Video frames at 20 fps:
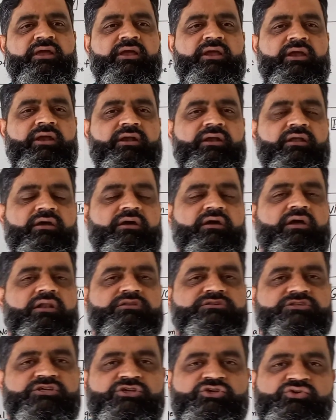and uh,
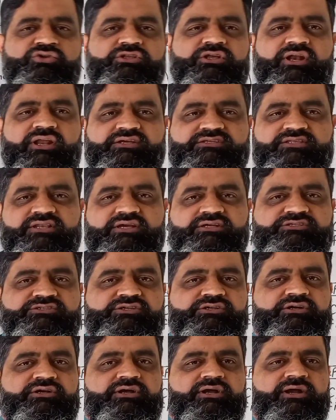I'll see you in the next
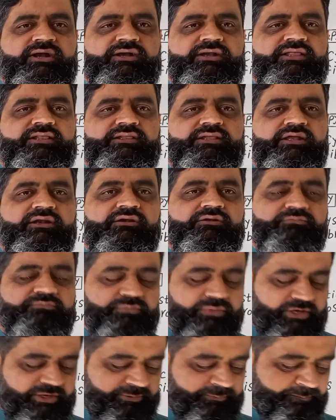lecture. Until then,
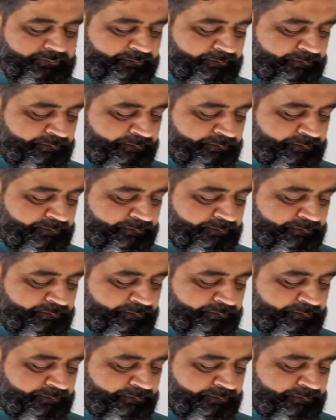bye.